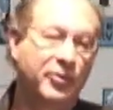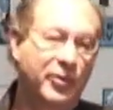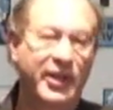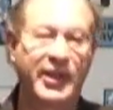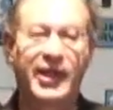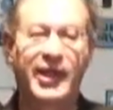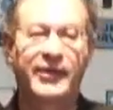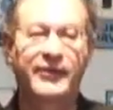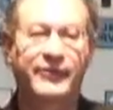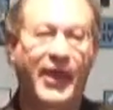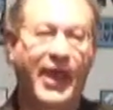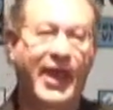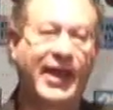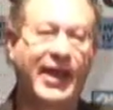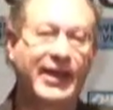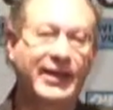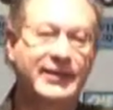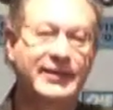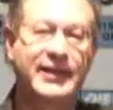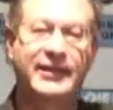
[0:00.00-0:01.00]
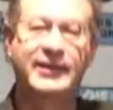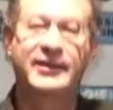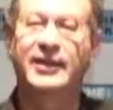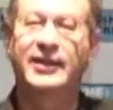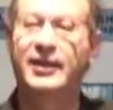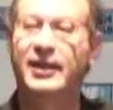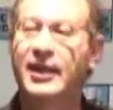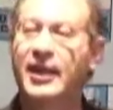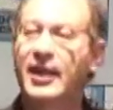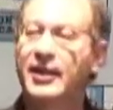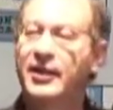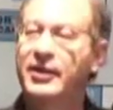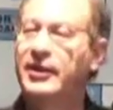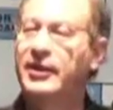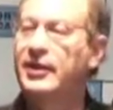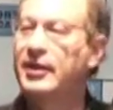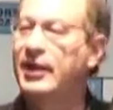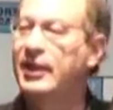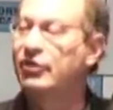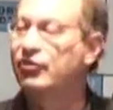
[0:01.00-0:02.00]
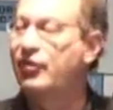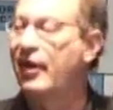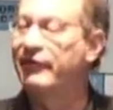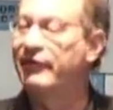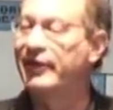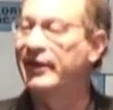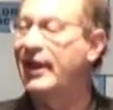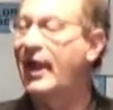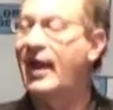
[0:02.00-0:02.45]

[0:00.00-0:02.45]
we've had the Israeli